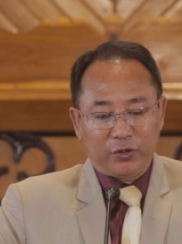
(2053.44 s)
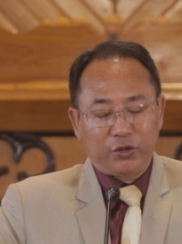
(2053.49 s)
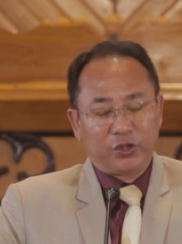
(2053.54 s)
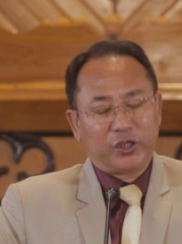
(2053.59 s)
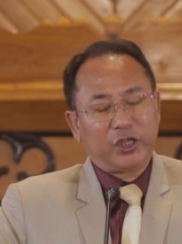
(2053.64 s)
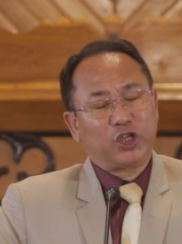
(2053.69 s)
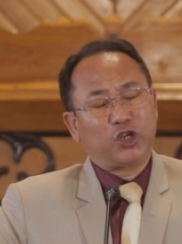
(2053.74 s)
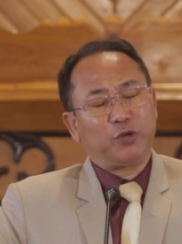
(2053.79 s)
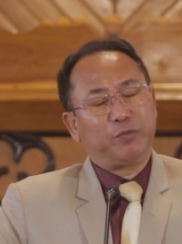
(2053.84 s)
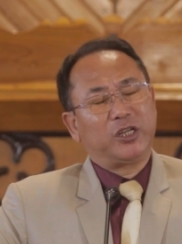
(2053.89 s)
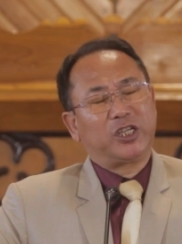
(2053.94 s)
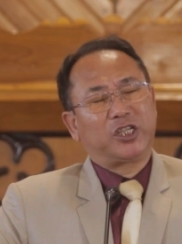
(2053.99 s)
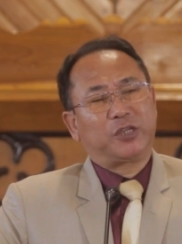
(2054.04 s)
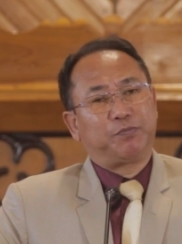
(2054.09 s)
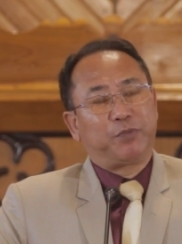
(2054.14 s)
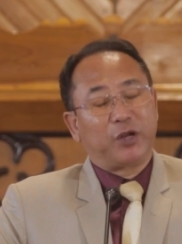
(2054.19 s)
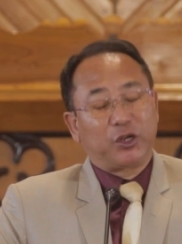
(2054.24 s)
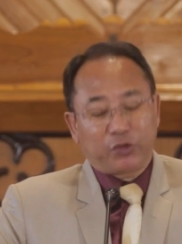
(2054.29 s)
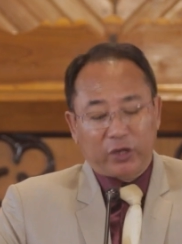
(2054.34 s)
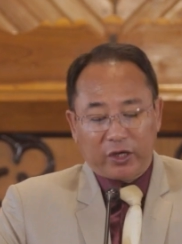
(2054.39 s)
You see, to be
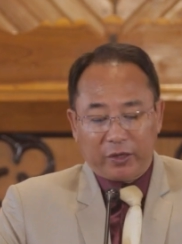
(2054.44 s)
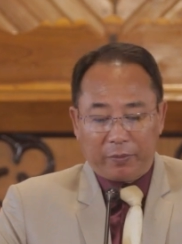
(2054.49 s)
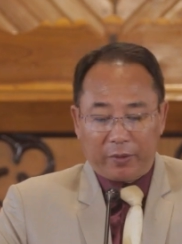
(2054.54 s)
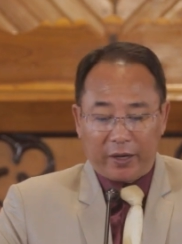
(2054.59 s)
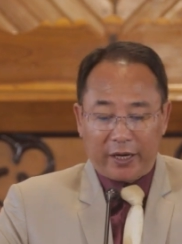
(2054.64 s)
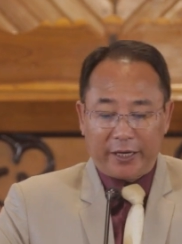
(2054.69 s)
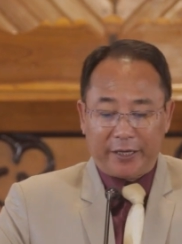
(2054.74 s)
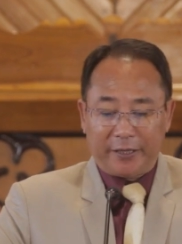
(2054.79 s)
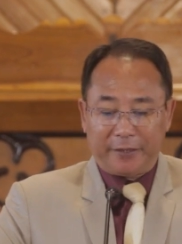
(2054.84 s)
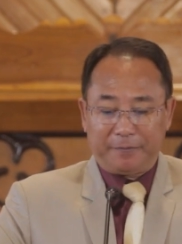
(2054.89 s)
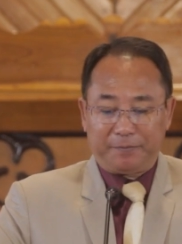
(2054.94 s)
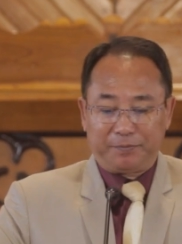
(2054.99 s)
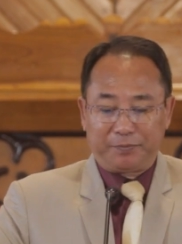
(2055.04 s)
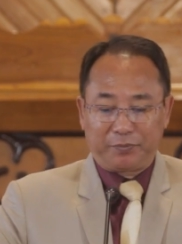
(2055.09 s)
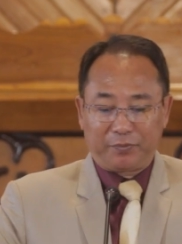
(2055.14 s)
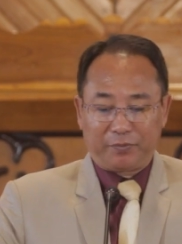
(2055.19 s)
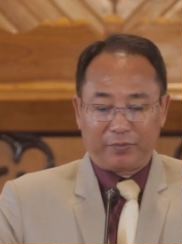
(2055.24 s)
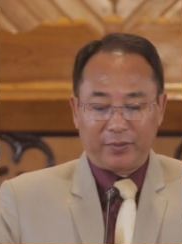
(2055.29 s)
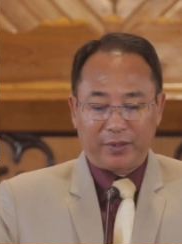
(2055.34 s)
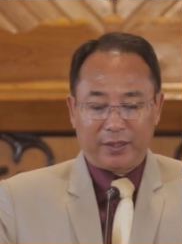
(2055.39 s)
spiritually blind
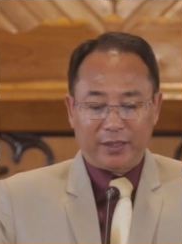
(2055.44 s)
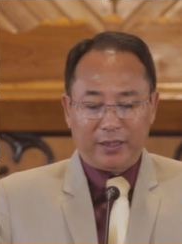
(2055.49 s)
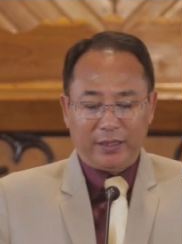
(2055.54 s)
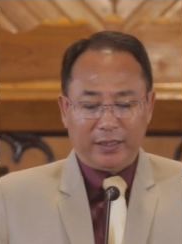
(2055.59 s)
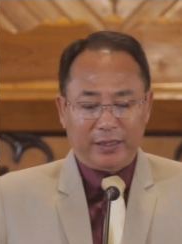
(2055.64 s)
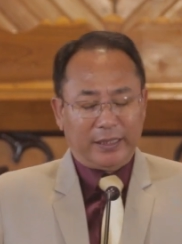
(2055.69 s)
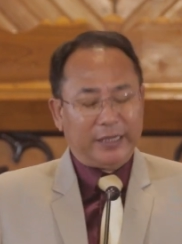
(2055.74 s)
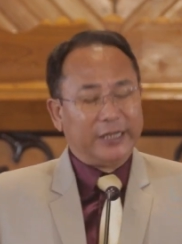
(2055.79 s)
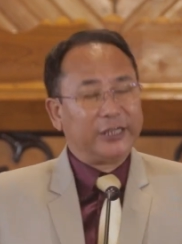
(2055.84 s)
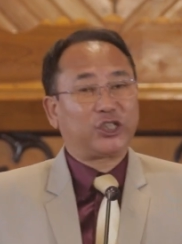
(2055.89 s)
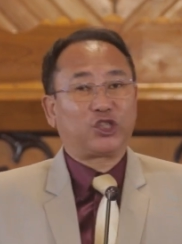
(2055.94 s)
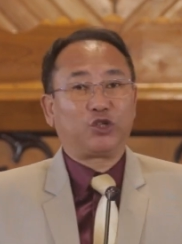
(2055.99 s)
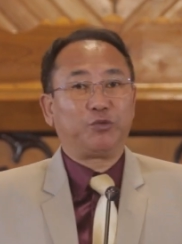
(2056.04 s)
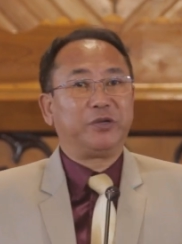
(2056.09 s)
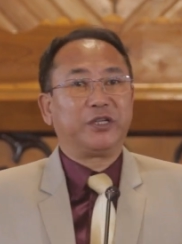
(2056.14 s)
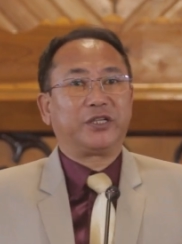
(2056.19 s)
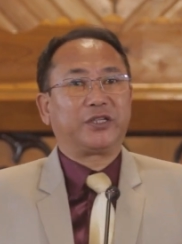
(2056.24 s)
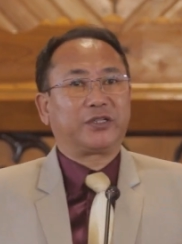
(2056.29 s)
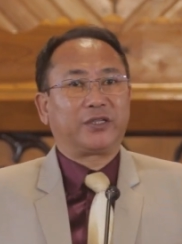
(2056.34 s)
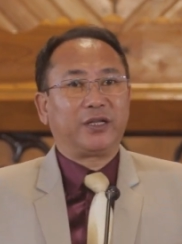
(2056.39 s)
is to
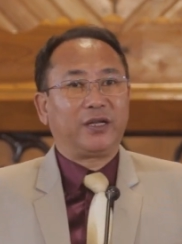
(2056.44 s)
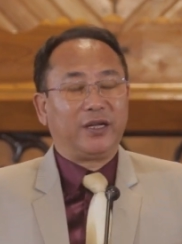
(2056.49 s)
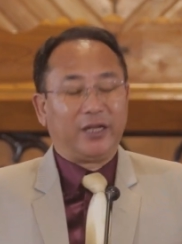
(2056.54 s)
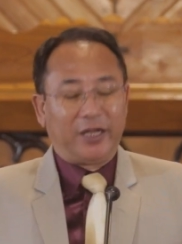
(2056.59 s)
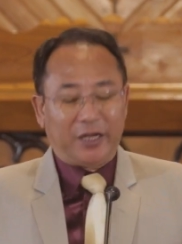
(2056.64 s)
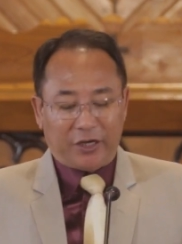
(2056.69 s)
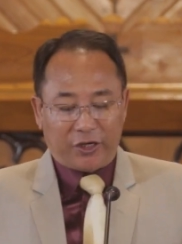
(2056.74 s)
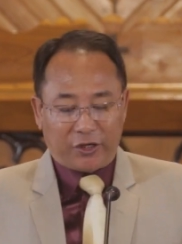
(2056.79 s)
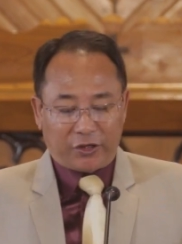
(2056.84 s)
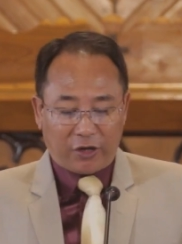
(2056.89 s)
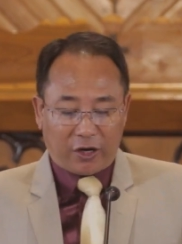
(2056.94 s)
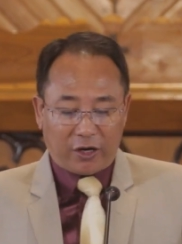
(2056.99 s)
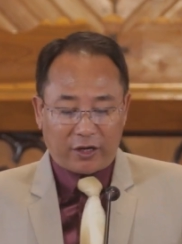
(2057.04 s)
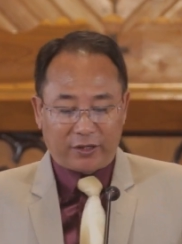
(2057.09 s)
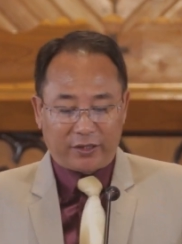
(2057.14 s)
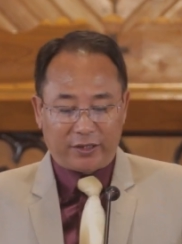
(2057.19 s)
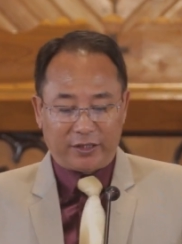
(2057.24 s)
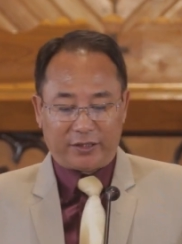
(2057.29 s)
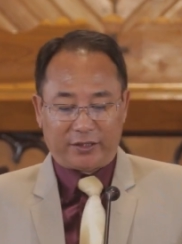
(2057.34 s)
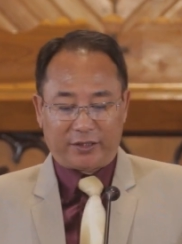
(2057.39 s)
be still in
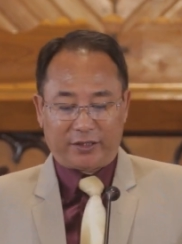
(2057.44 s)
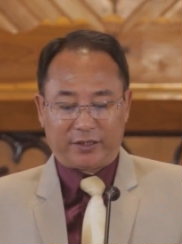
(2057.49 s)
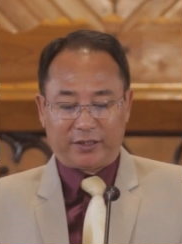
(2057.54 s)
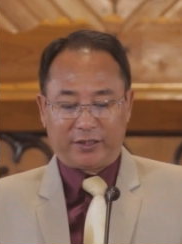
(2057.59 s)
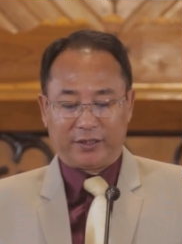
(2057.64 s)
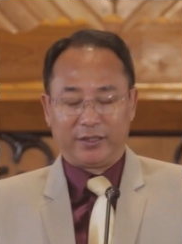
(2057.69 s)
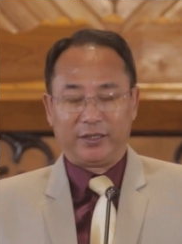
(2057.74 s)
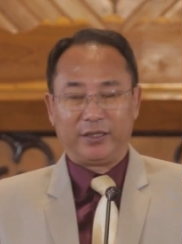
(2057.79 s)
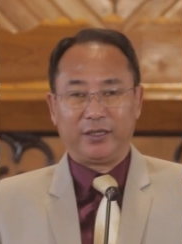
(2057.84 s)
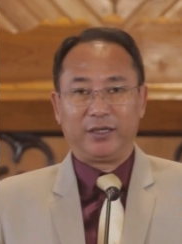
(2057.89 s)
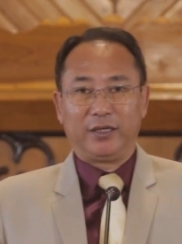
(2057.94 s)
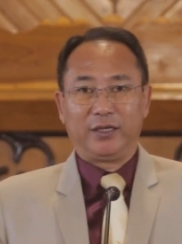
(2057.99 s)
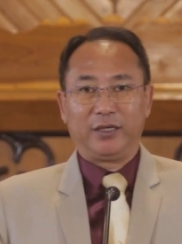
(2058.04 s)
darkness,